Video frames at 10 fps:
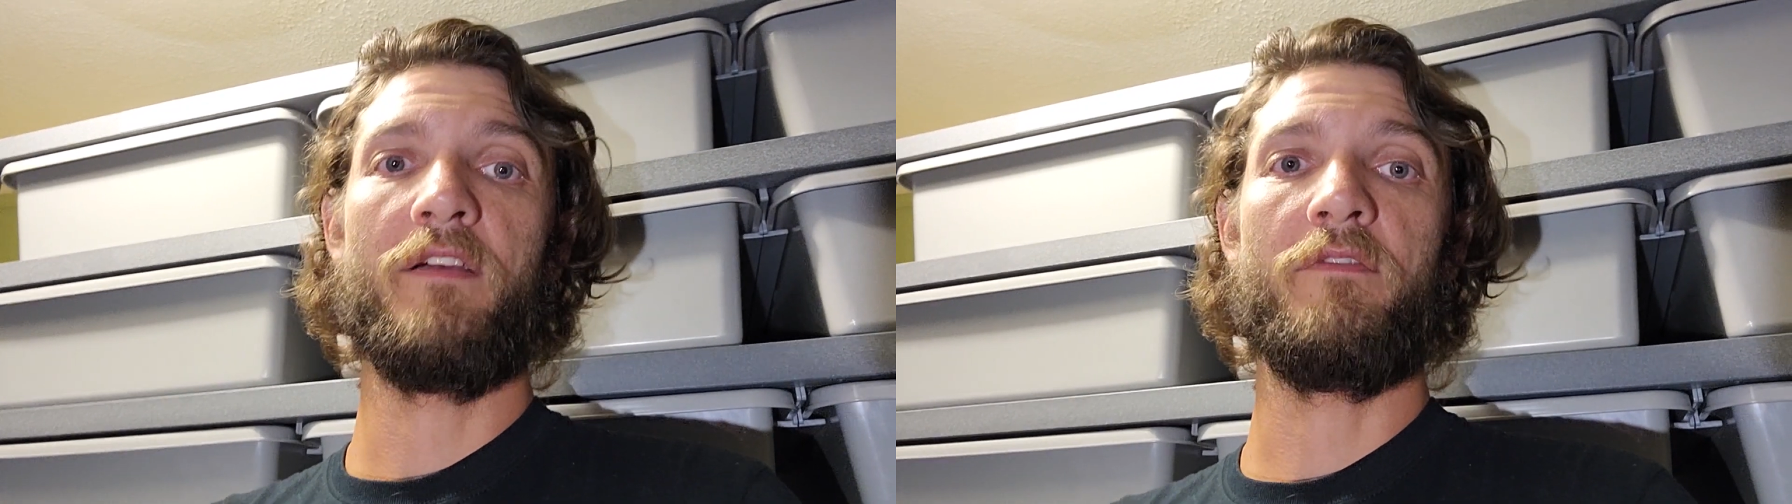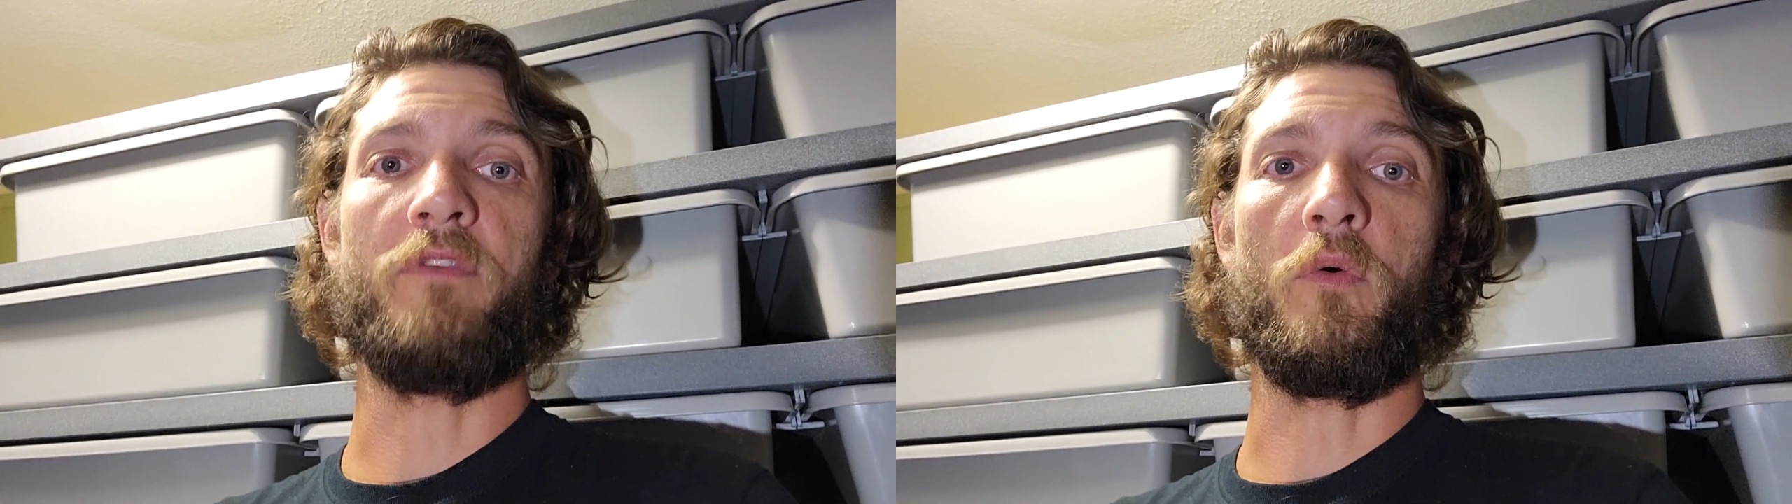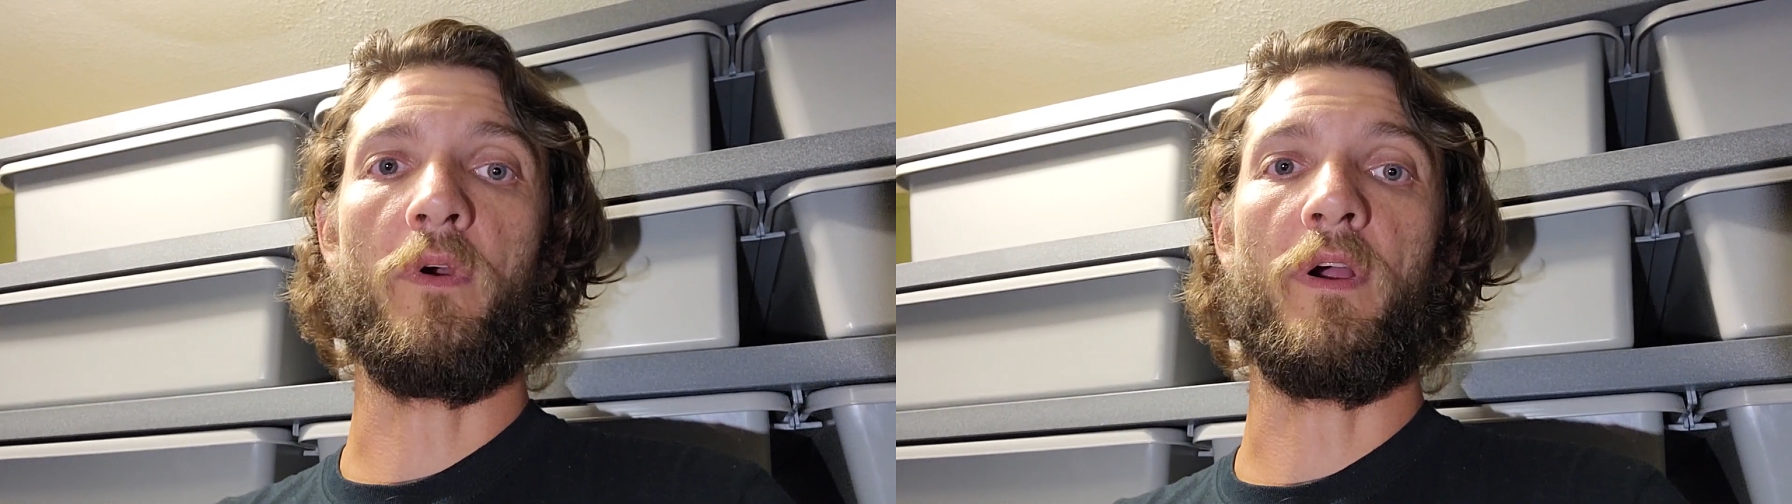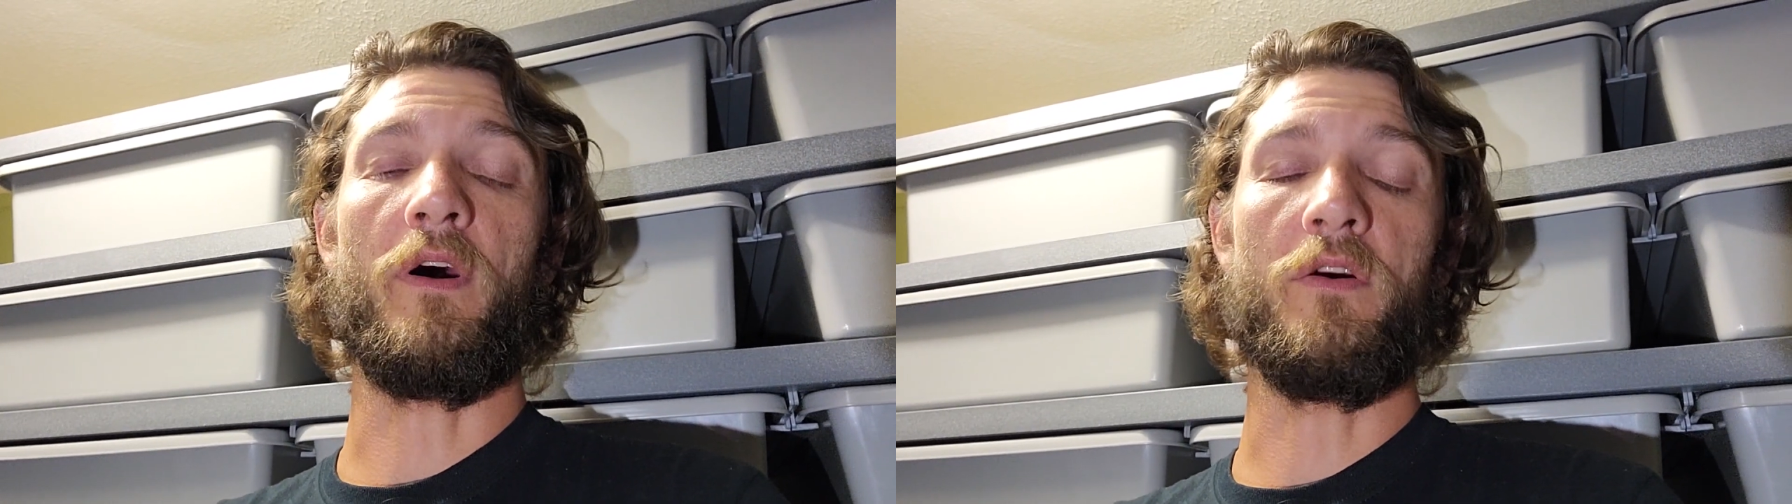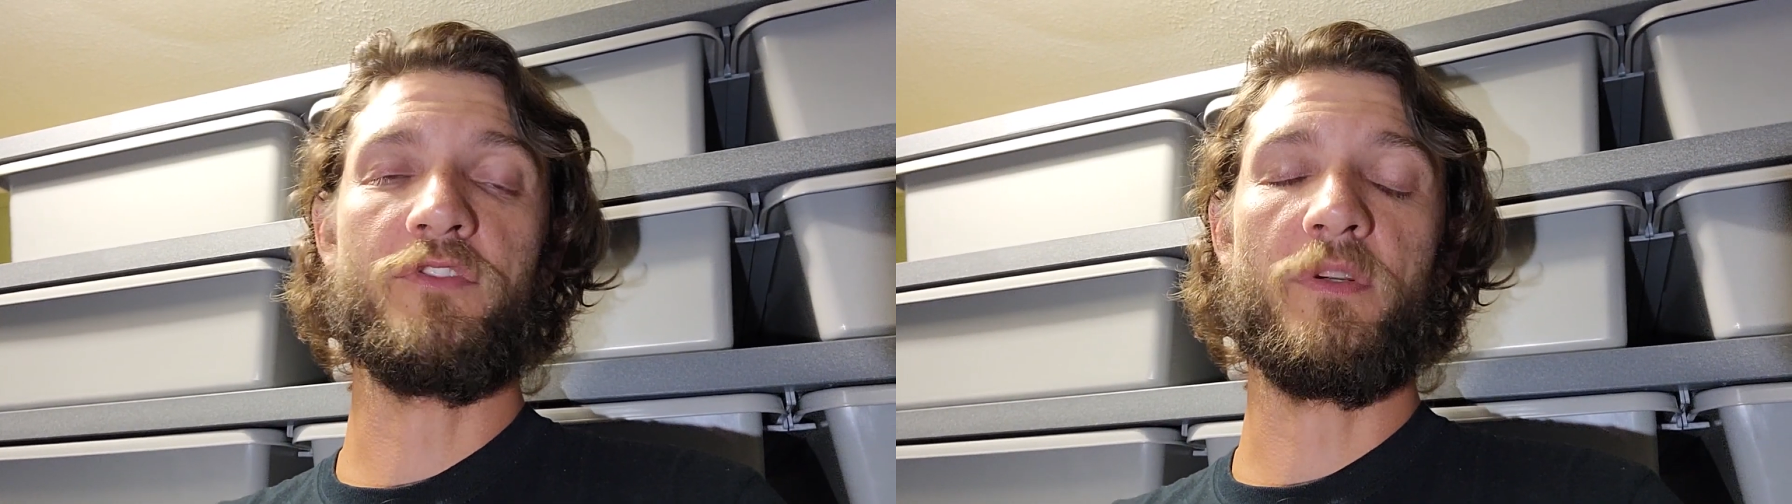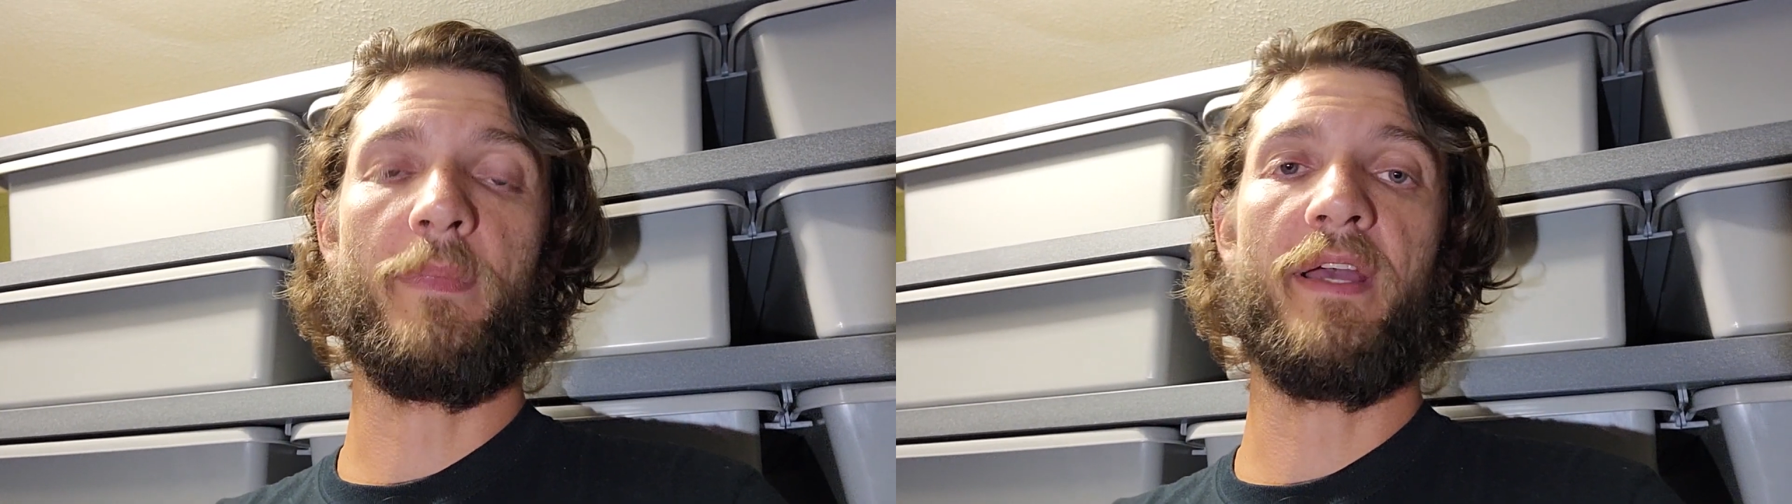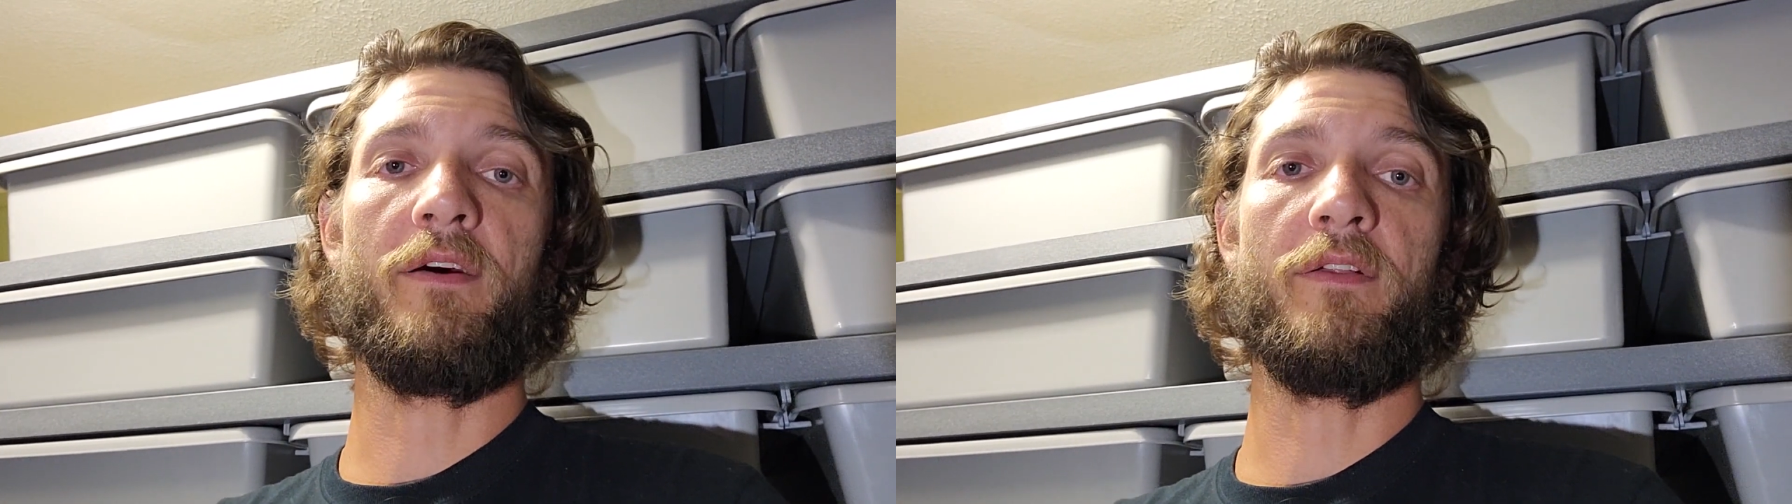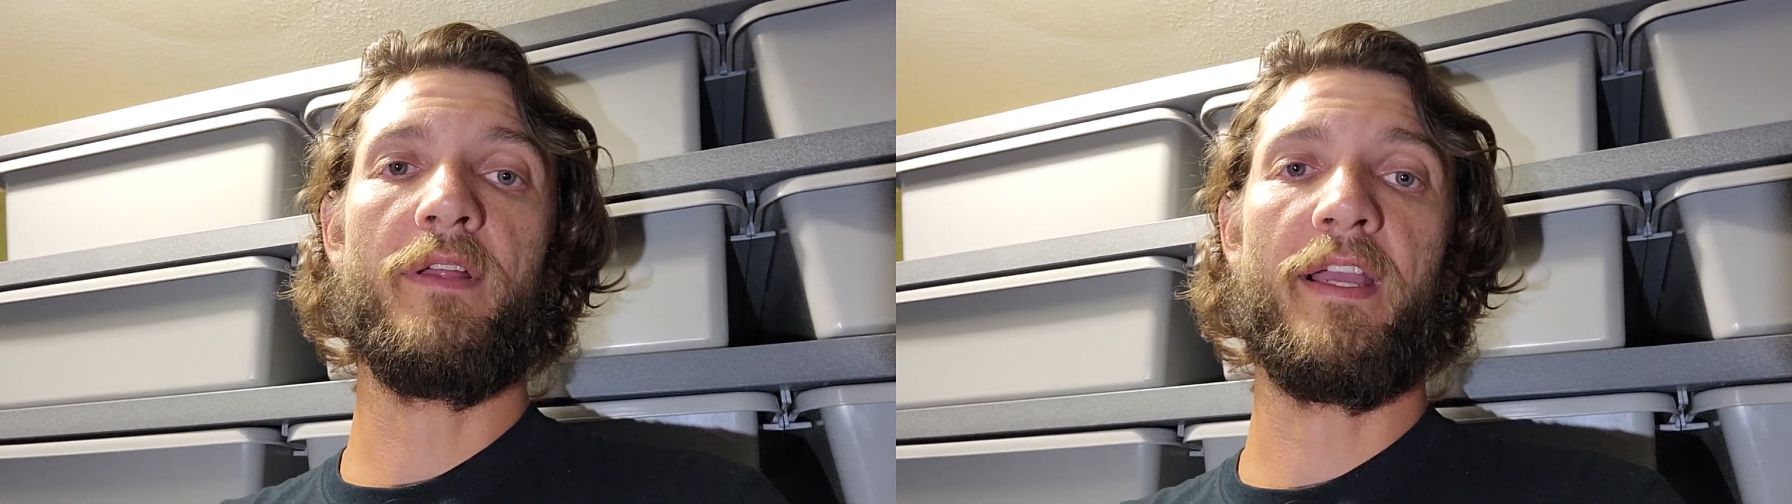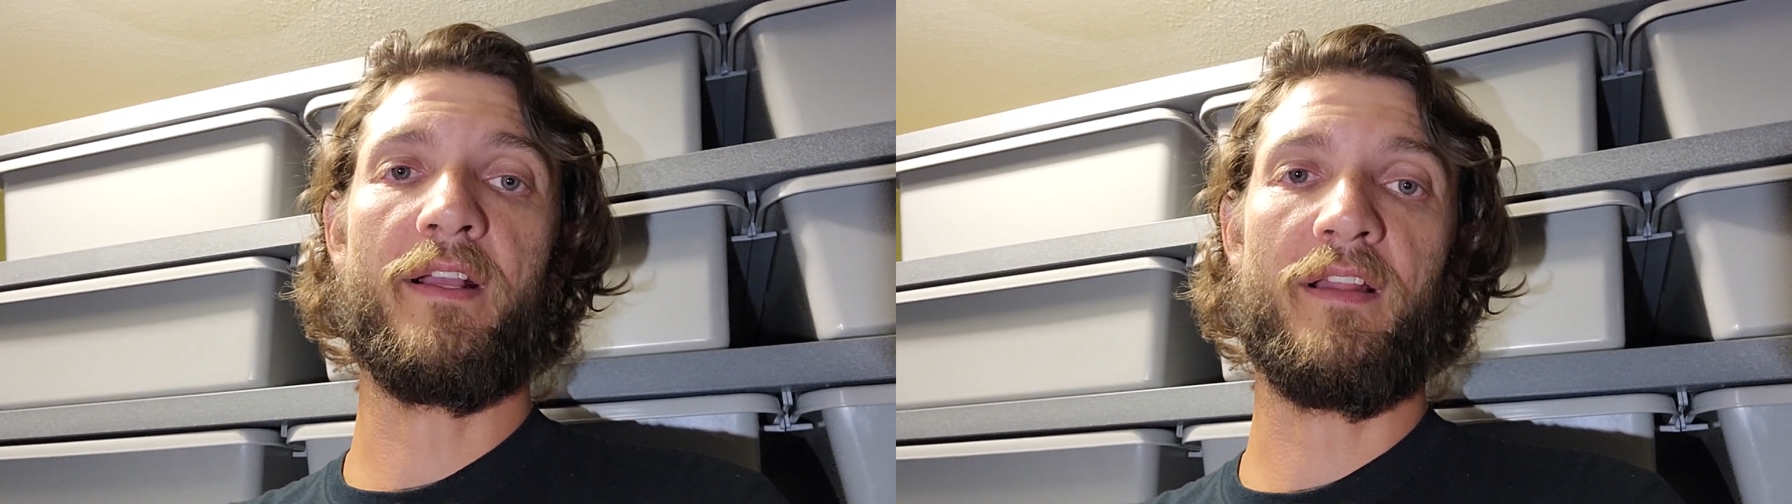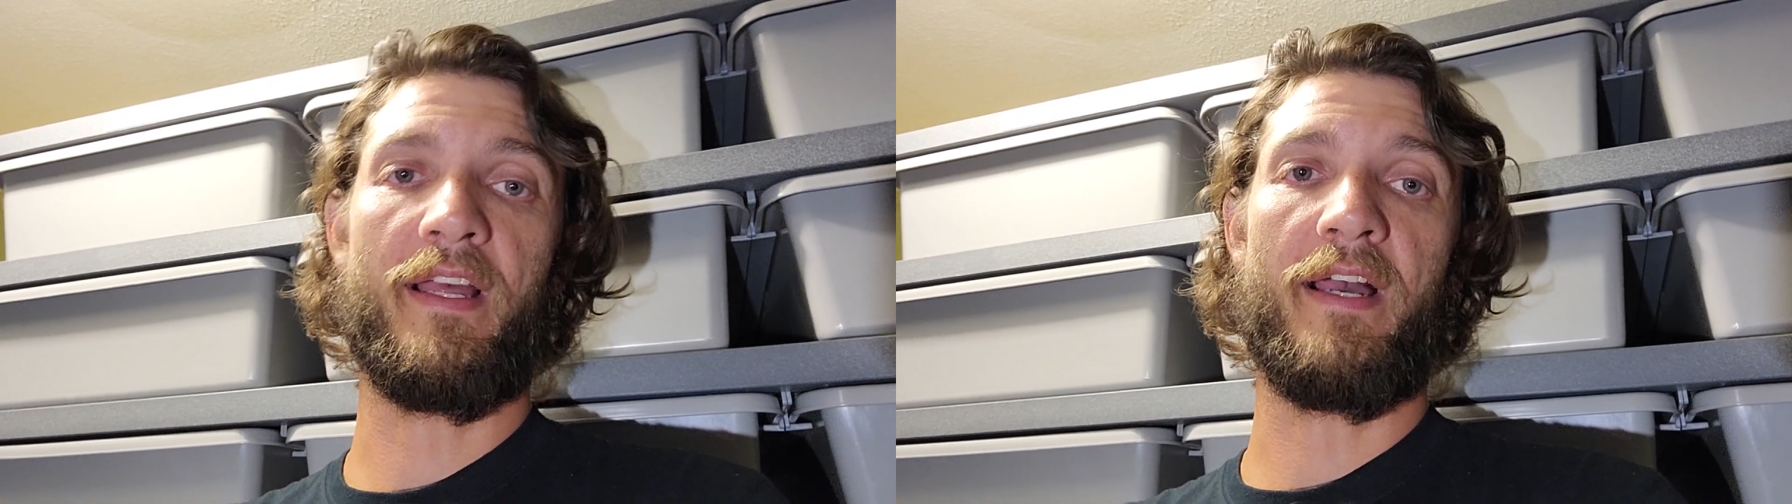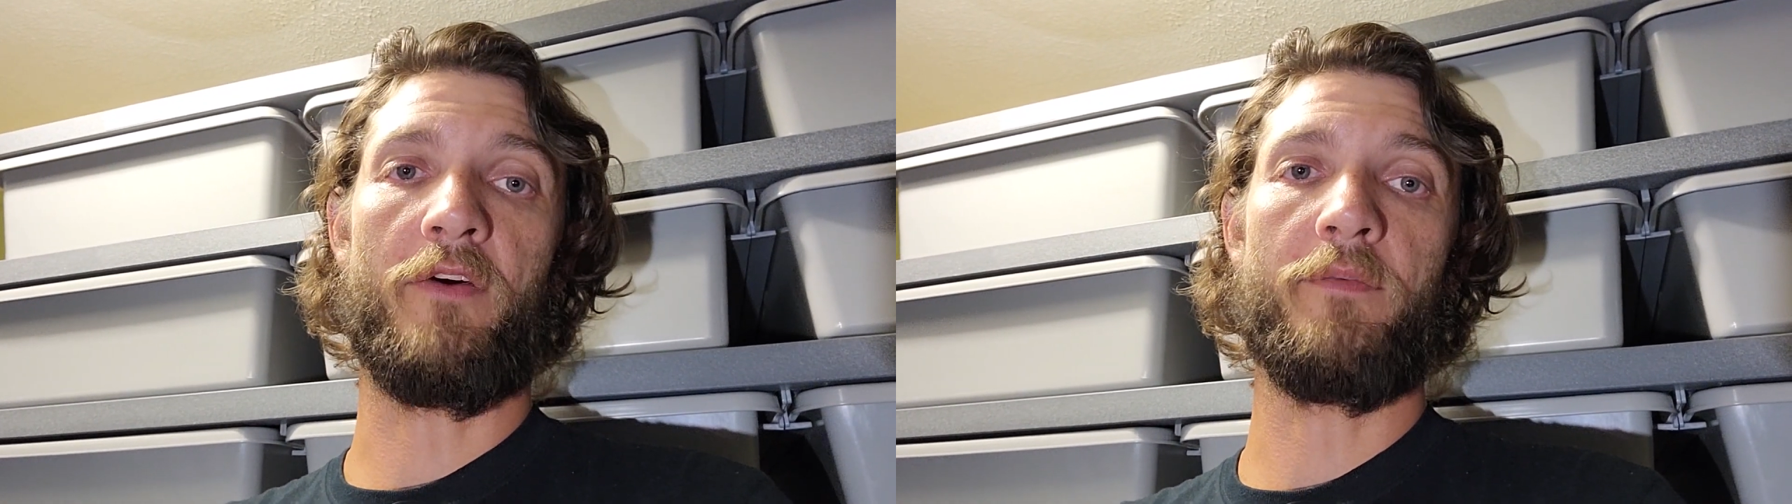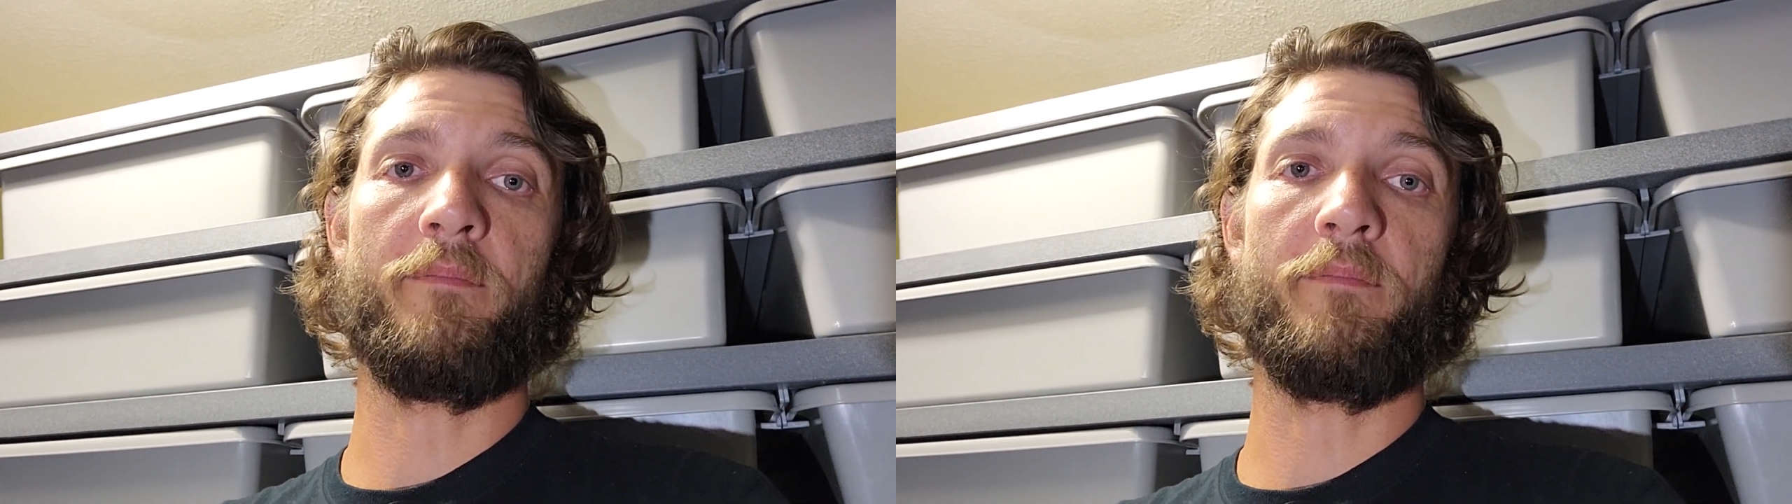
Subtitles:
for ultra male and clown,